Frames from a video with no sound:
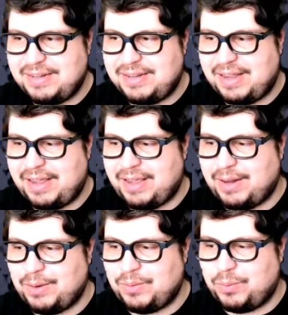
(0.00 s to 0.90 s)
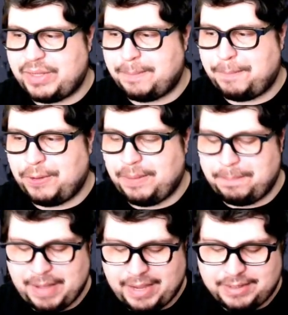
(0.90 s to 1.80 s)
And we can pull it
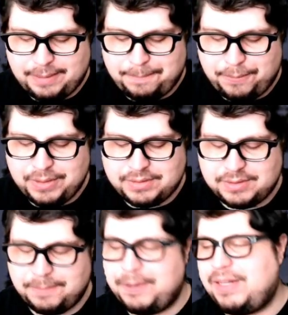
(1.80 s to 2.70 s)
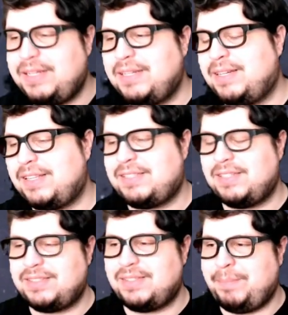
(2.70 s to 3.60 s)
back up with Sabrina. Oh, that
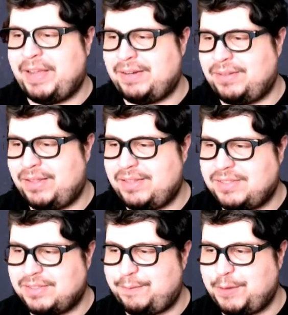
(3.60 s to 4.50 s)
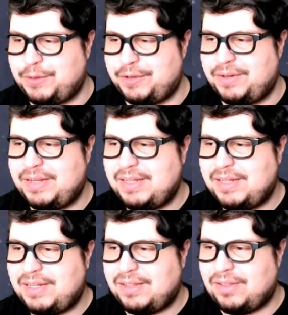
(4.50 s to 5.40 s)
does... Man, a lot of this doesn't feel good.
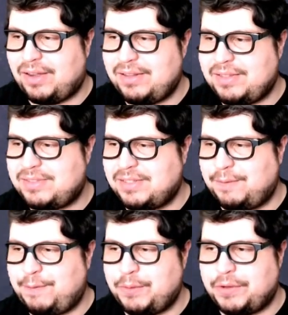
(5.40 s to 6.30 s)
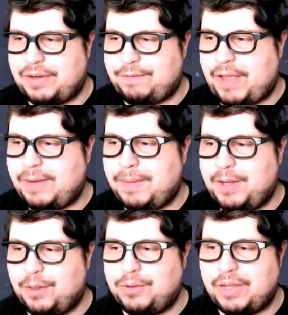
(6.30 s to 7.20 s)
A lot of this doesn't feel good. If I had my
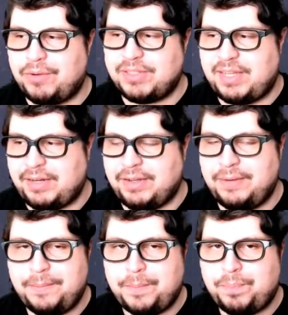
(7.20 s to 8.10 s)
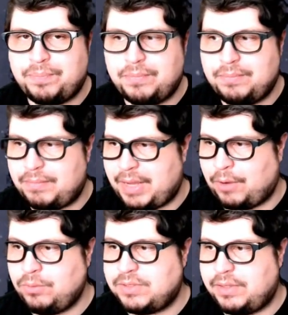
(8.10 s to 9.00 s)
other Giratina
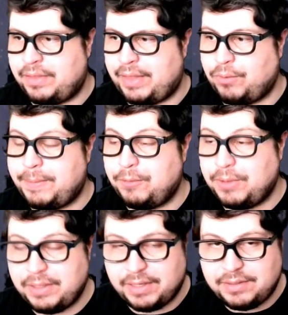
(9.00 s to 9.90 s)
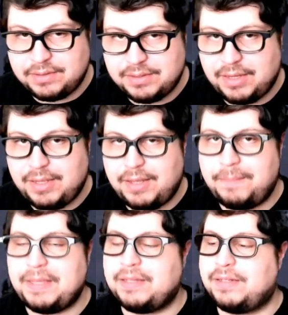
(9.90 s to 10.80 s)
out, then that would be really nice.
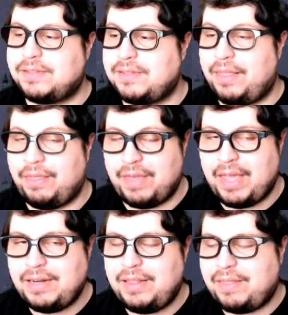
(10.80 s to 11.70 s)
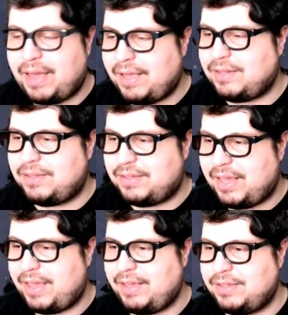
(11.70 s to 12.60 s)
Because then in that
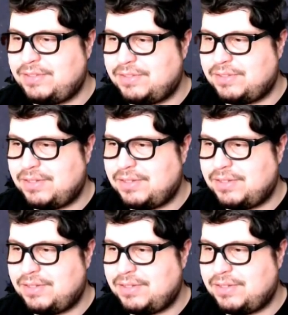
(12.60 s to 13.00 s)
case...